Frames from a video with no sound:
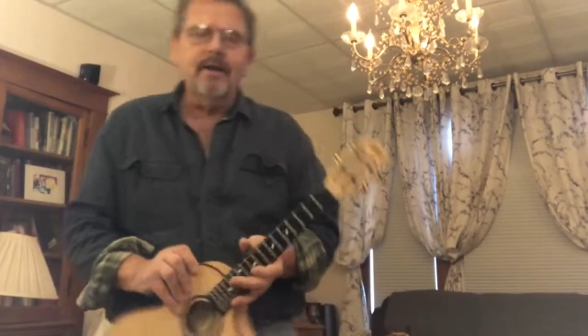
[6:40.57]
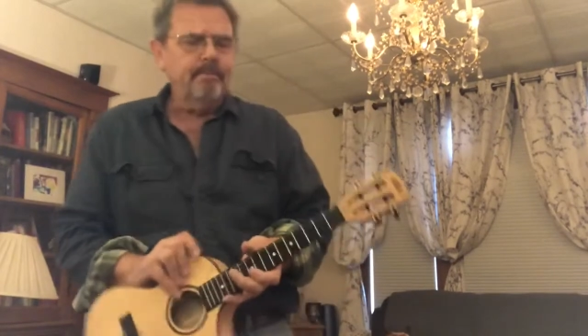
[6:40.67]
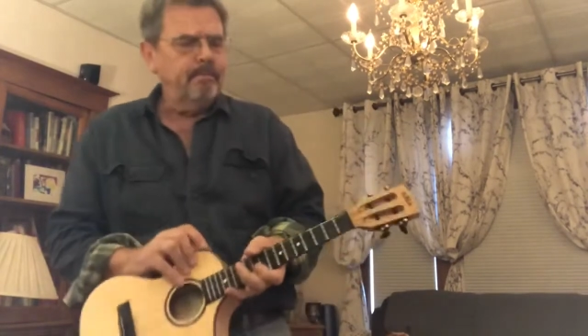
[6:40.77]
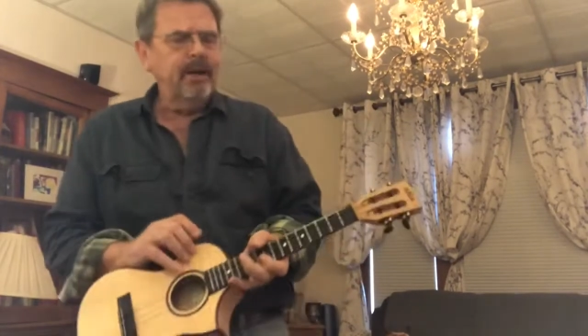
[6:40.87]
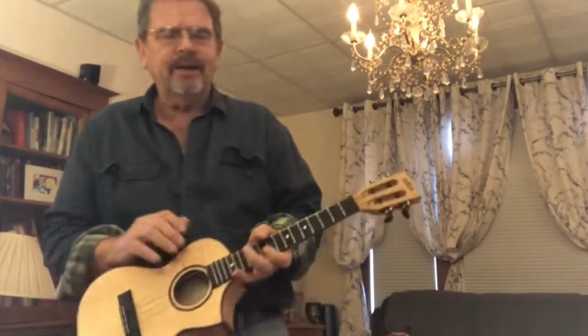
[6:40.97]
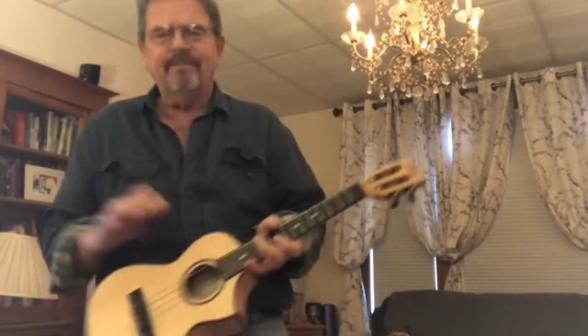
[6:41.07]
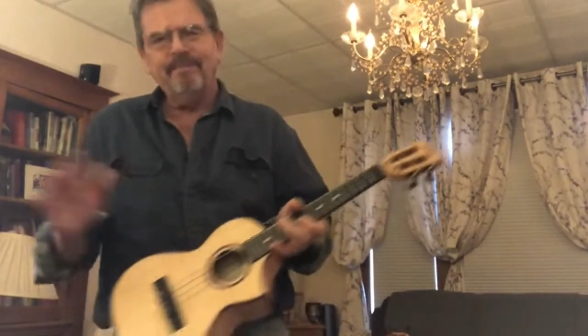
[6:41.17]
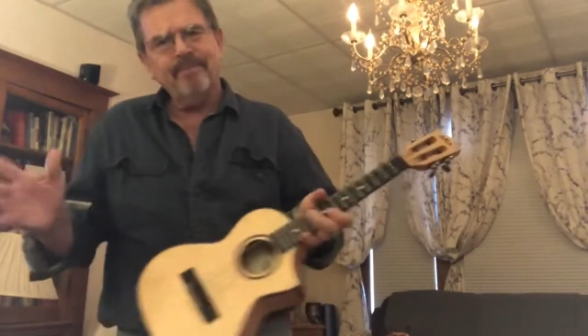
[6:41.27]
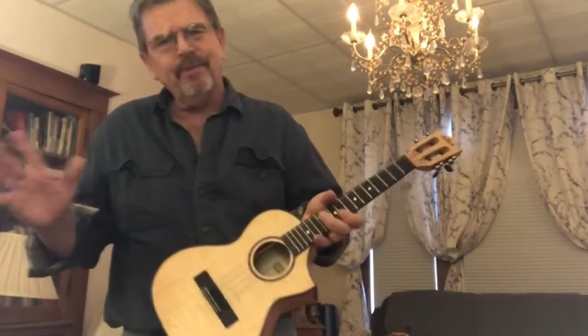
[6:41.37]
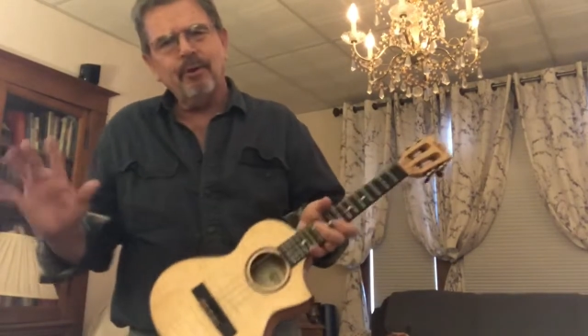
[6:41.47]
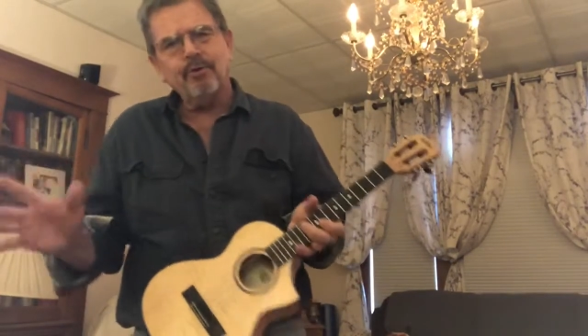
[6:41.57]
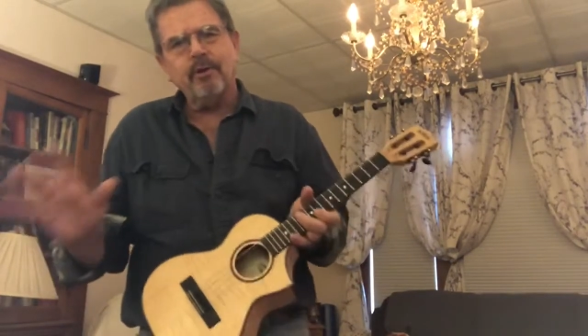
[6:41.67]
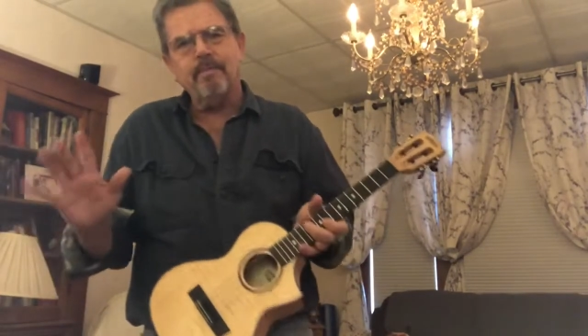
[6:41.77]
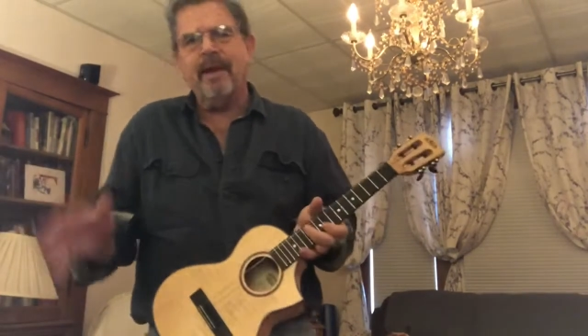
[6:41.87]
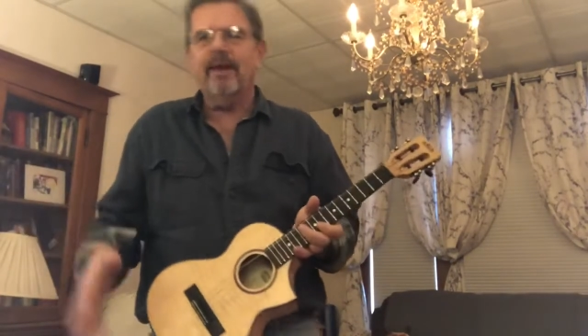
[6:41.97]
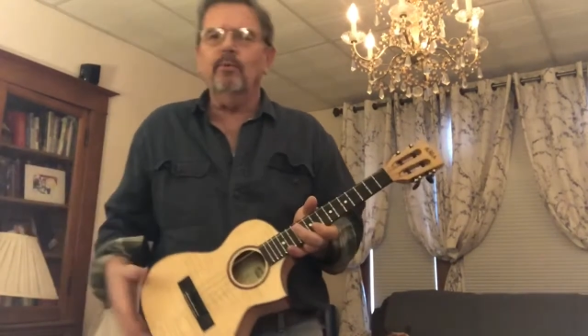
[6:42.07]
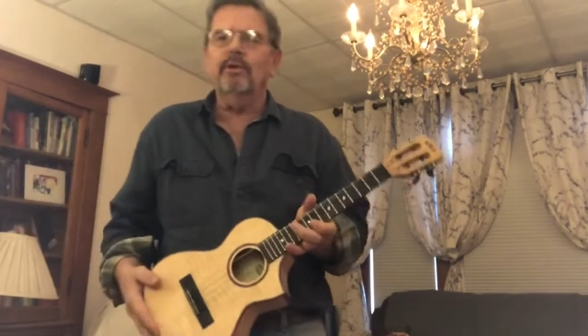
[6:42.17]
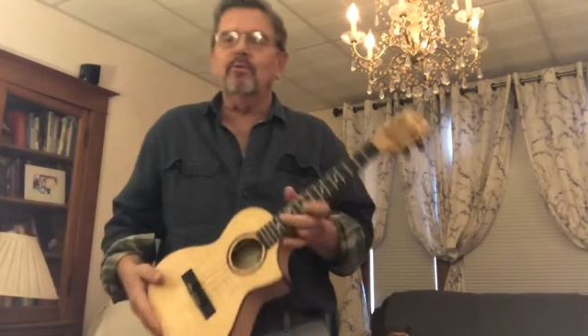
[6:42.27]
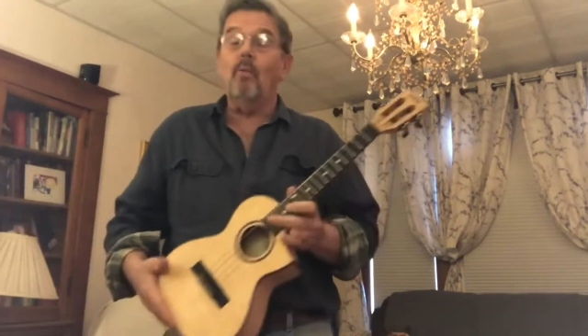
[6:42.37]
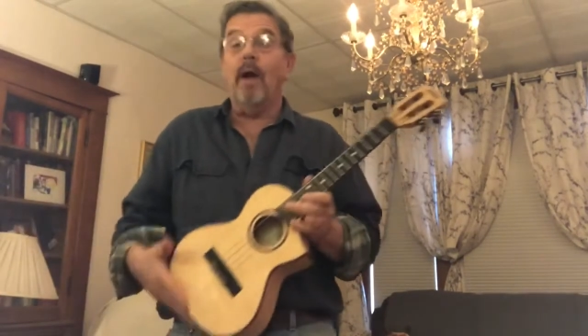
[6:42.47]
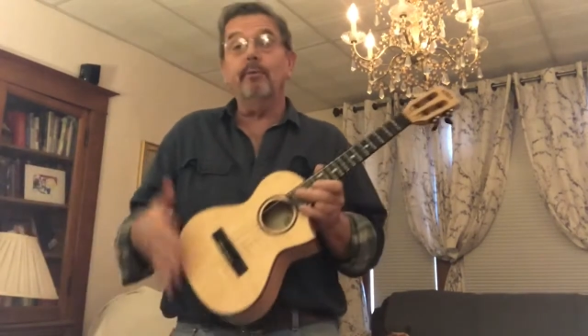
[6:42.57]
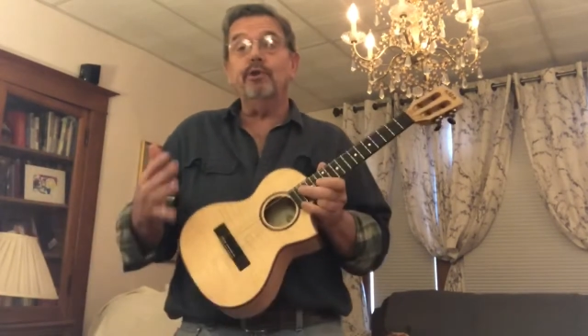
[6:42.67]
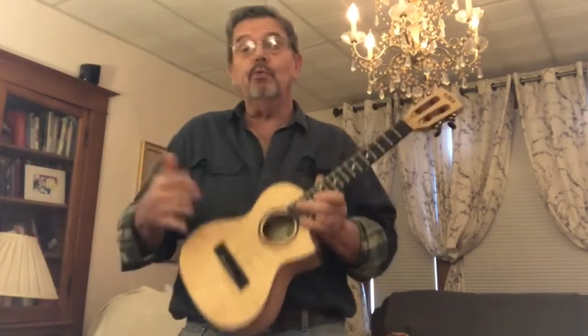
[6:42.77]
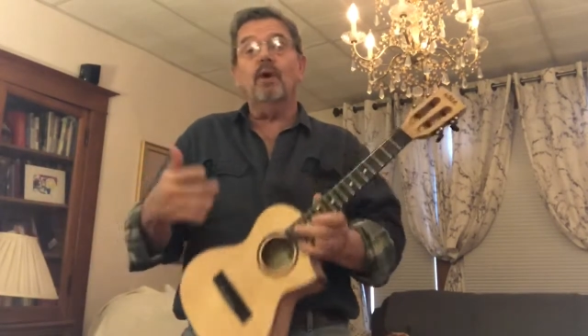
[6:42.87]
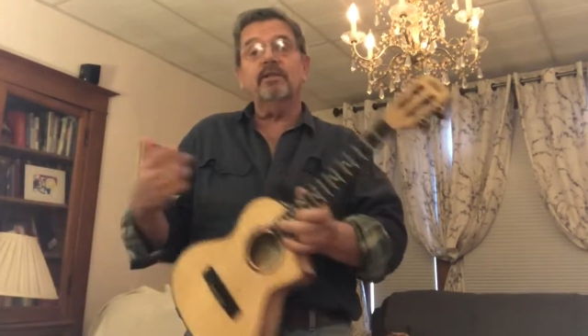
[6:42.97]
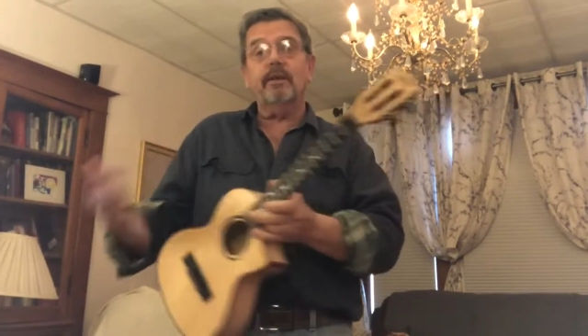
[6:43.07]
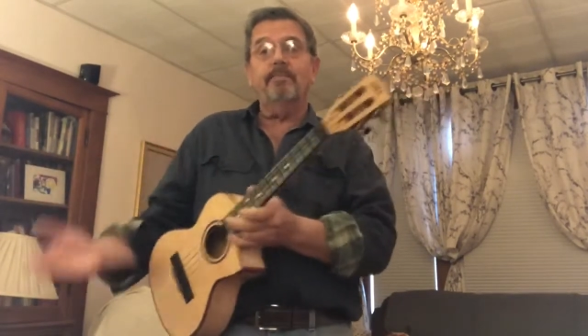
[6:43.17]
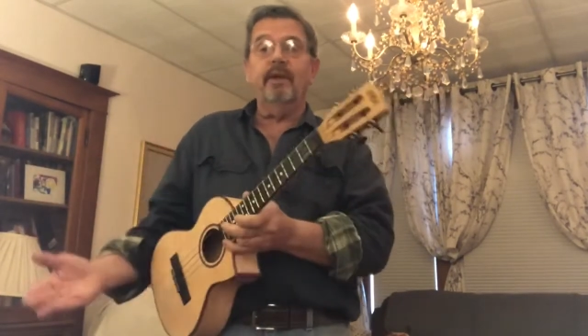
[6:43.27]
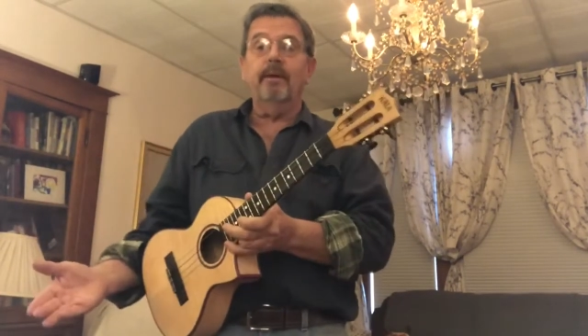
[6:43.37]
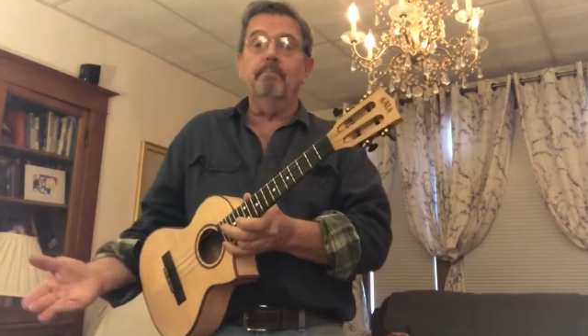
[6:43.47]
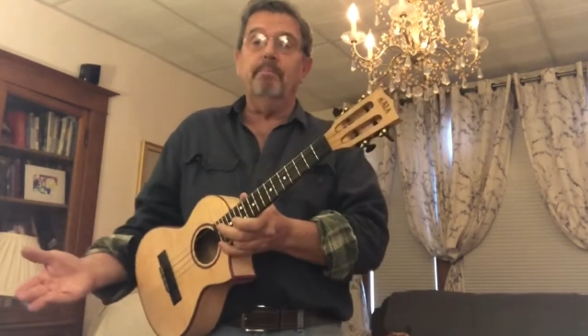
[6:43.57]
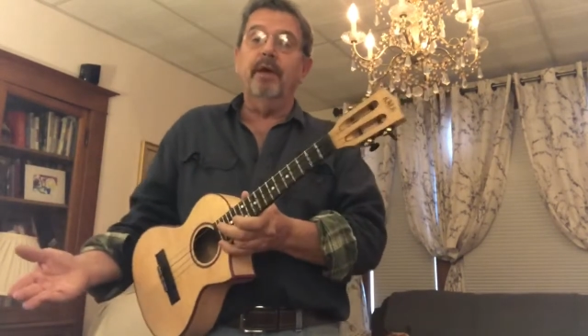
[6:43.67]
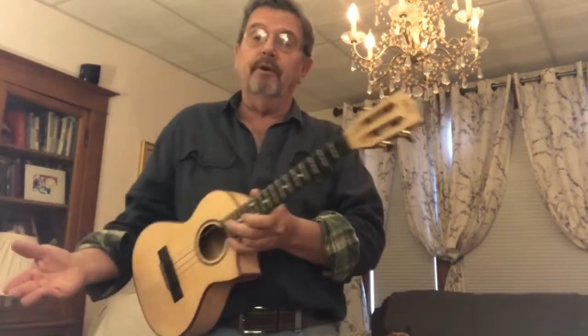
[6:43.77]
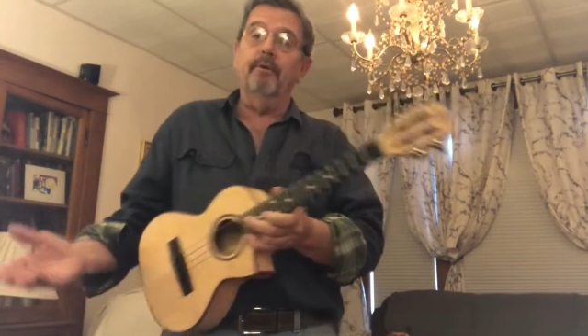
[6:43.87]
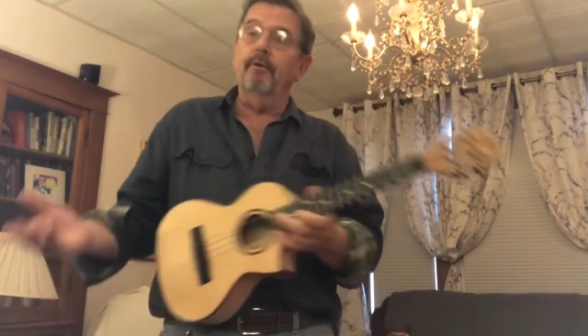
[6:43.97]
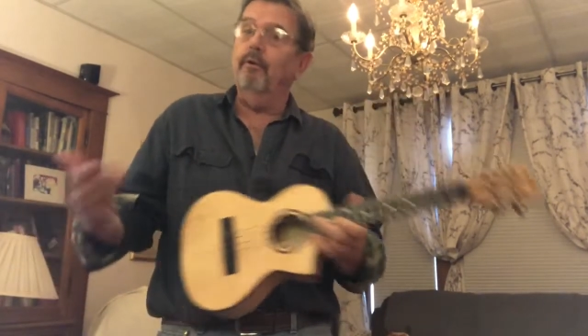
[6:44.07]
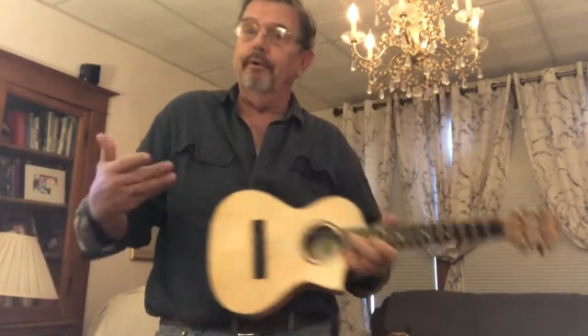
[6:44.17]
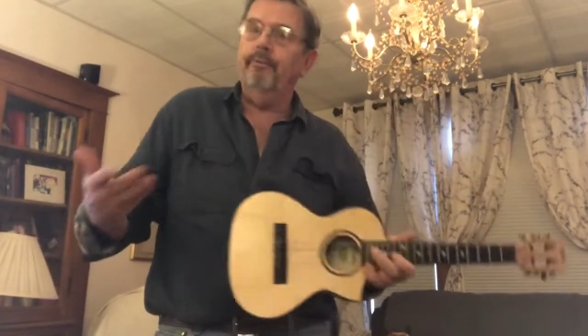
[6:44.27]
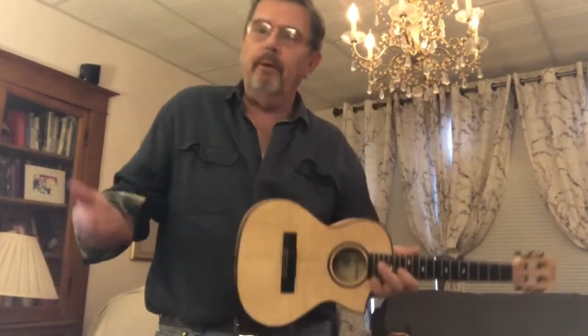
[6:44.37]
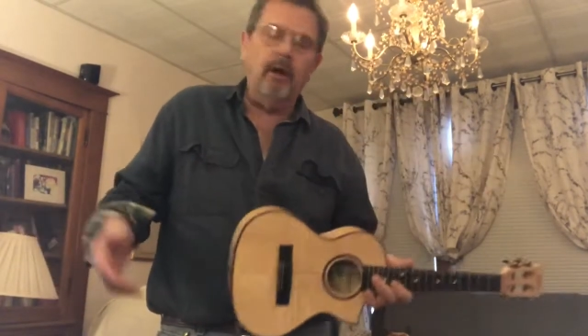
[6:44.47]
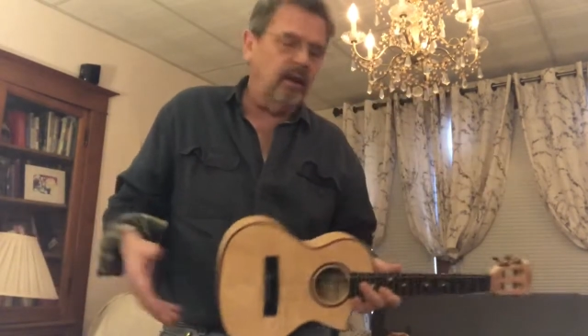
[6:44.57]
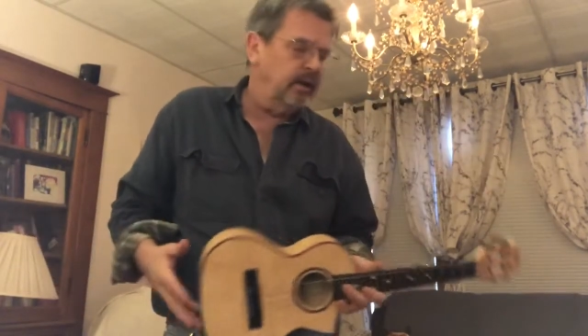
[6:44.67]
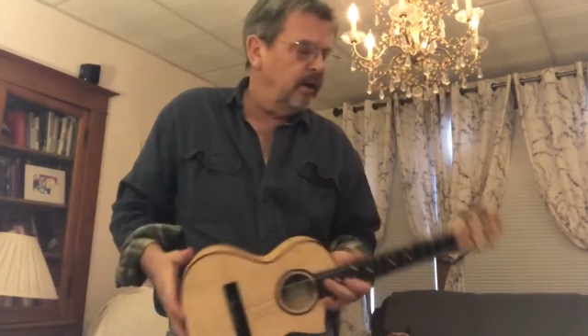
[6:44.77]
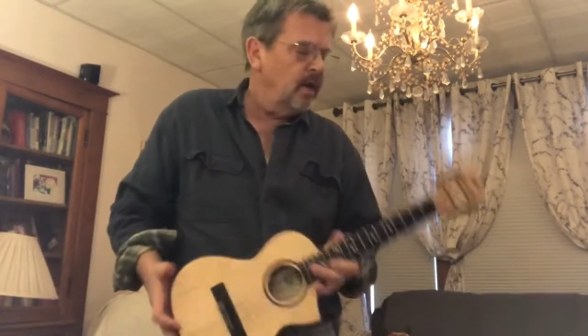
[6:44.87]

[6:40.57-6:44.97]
but those are the main ones. Why would you want something bigger or smaller?